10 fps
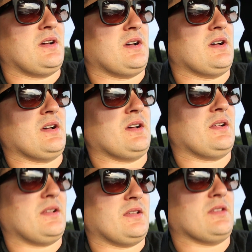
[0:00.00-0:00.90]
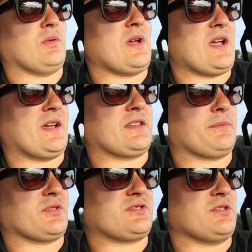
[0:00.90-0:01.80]
Uh, the way I get to
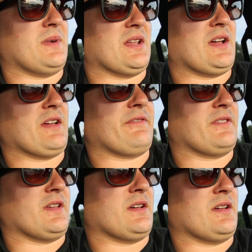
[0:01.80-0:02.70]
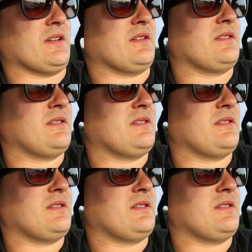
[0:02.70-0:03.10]
pursue my life, the